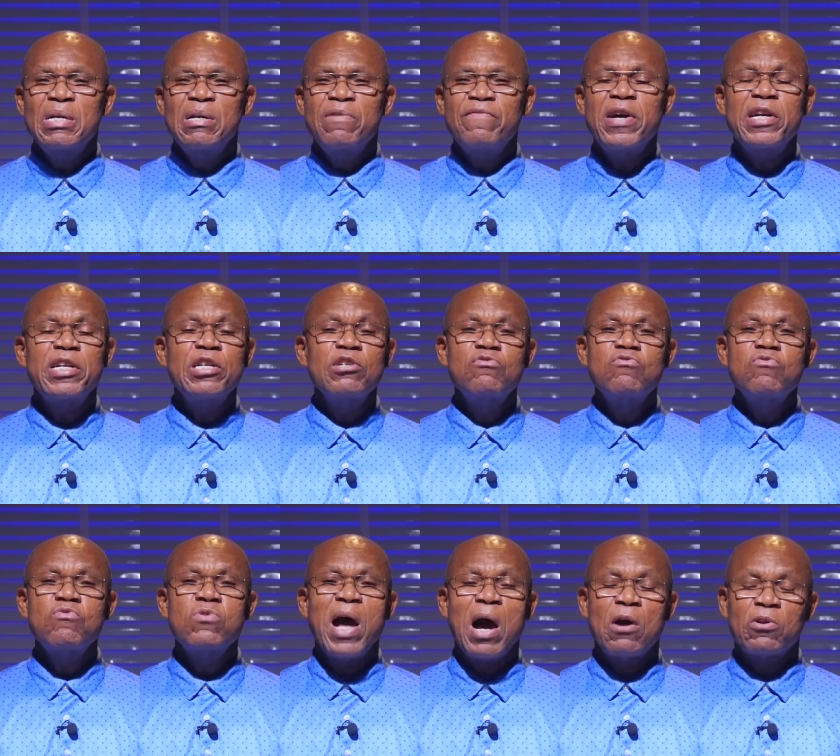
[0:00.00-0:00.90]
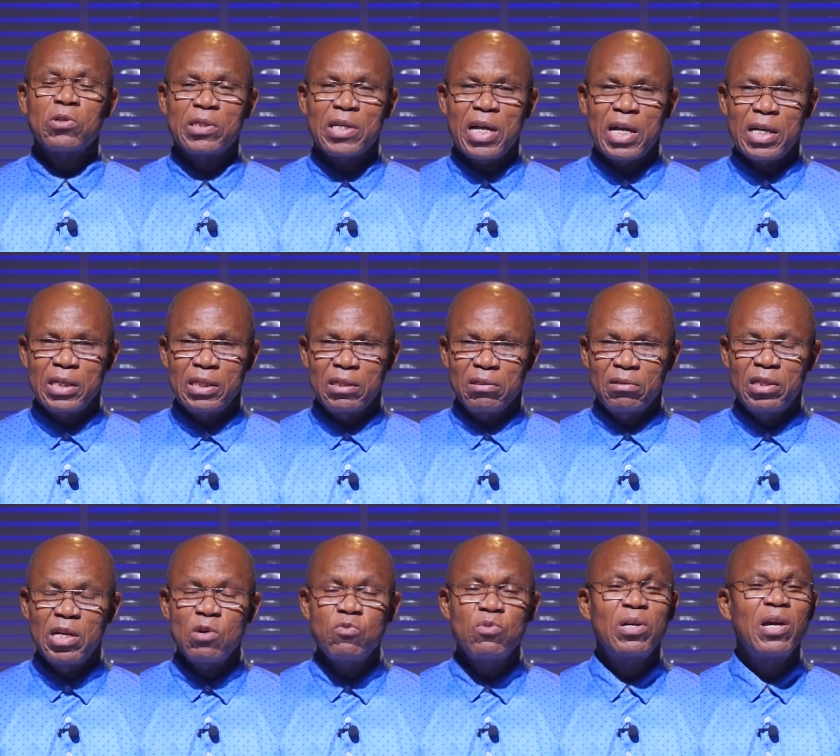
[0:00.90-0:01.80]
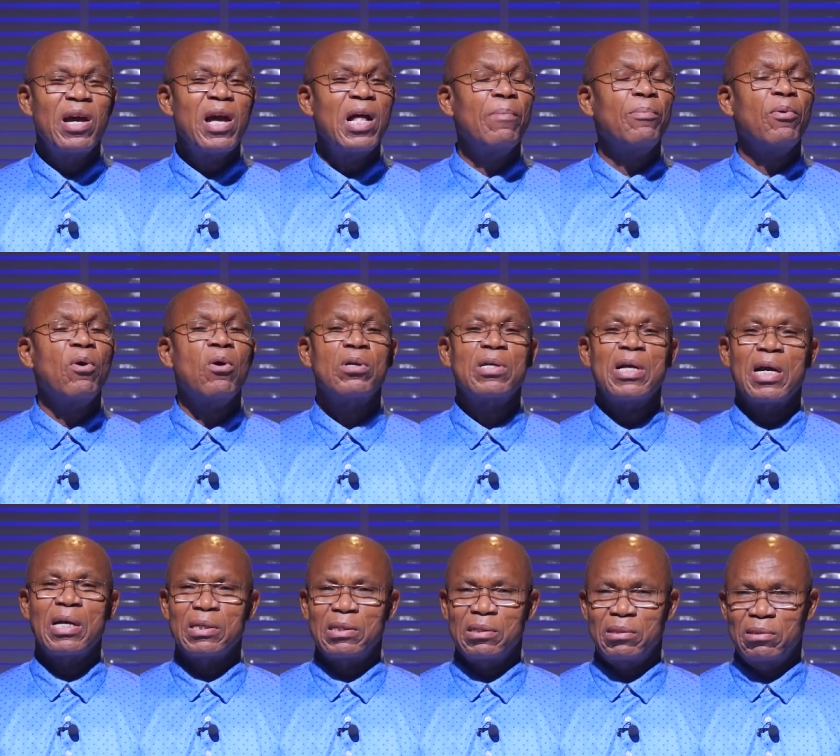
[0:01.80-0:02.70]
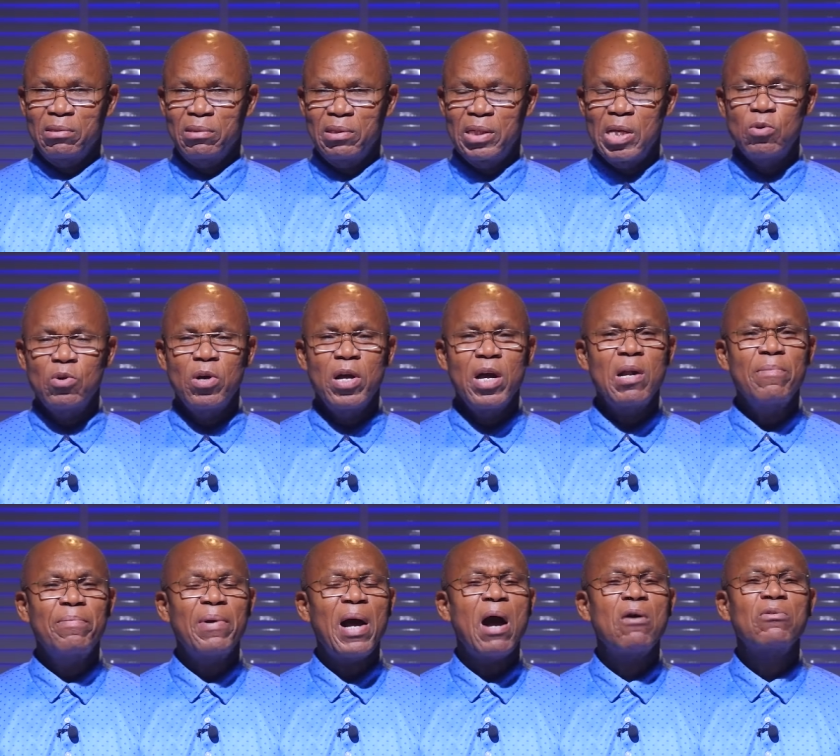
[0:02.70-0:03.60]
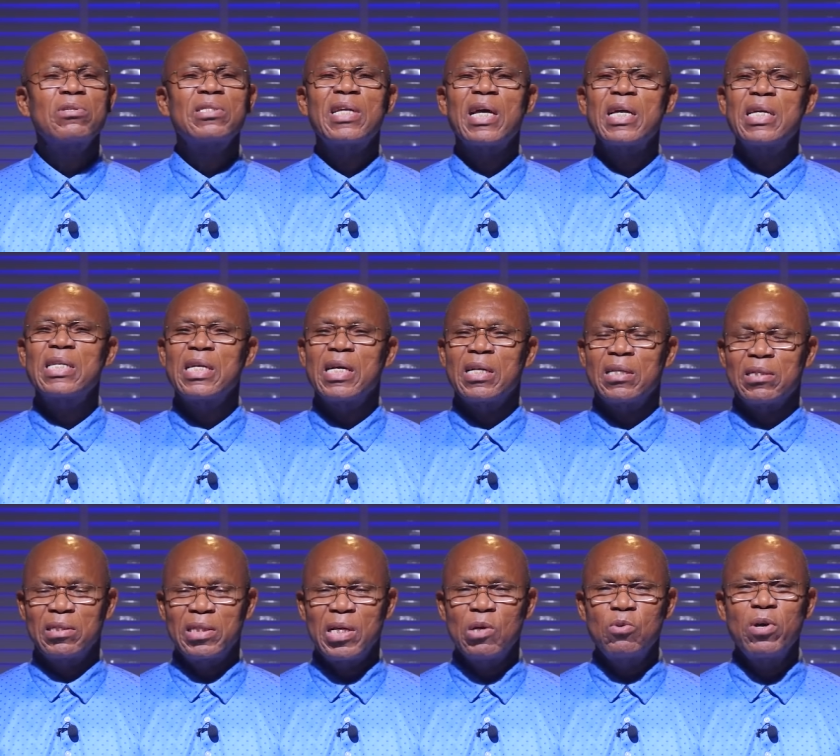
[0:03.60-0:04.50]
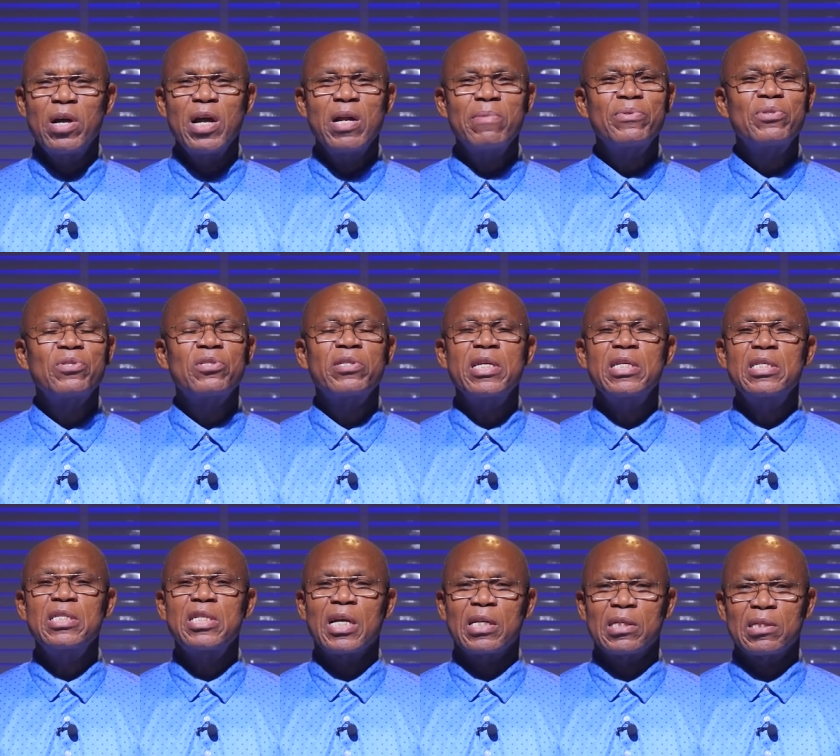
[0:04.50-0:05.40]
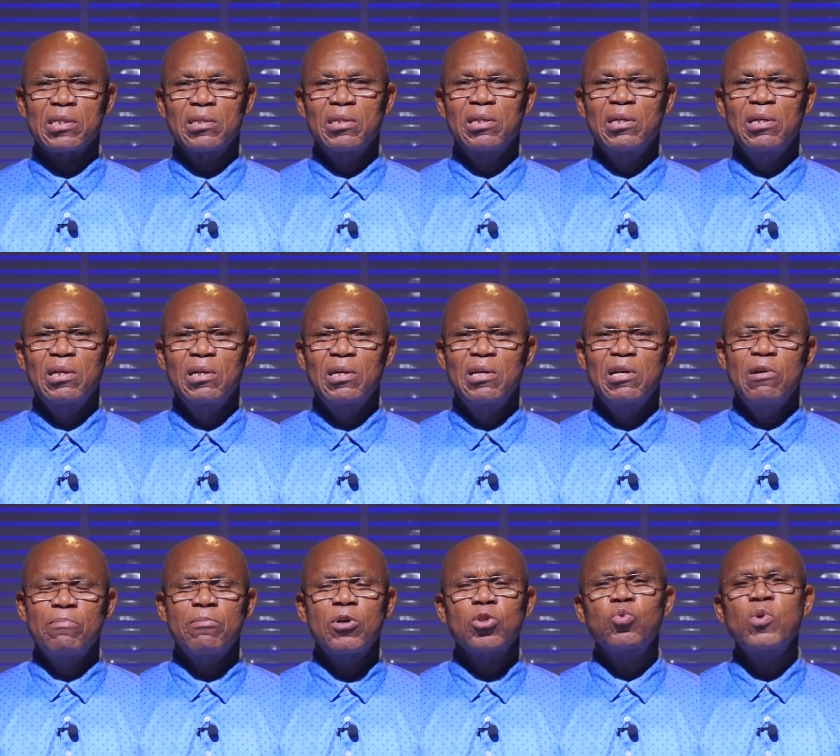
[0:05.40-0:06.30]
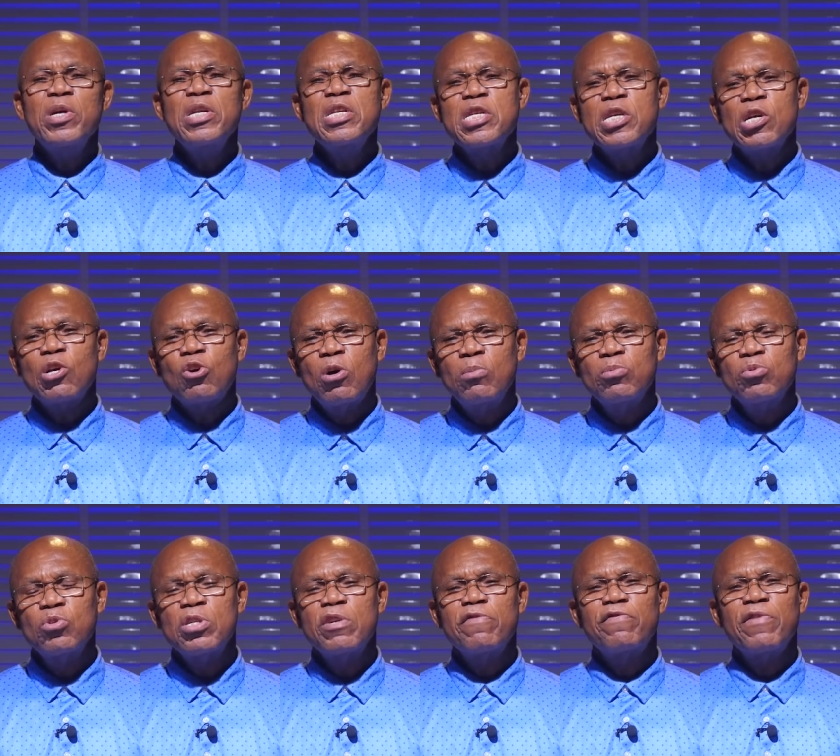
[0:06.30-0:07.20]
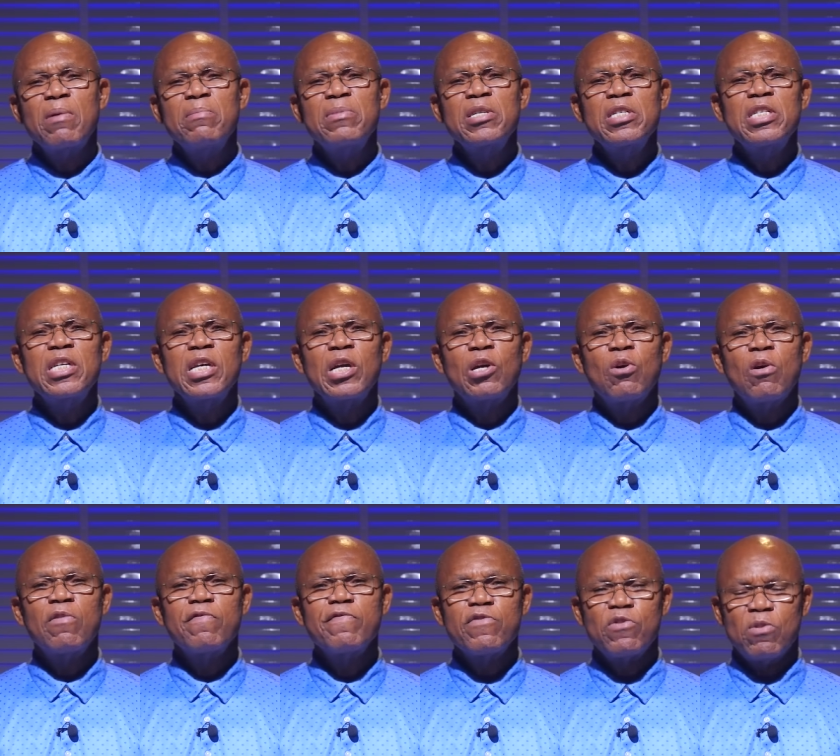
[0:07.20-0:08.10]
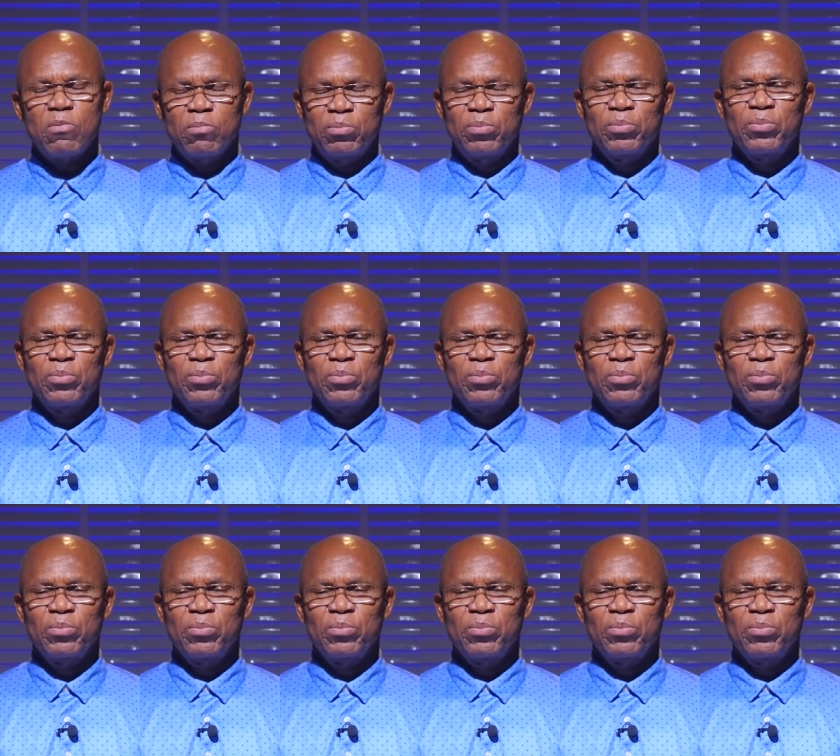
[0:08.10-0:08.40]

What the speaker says: very good outside. They will help others. They will help outsiders. They will help strangers. But when they come to the family they come from,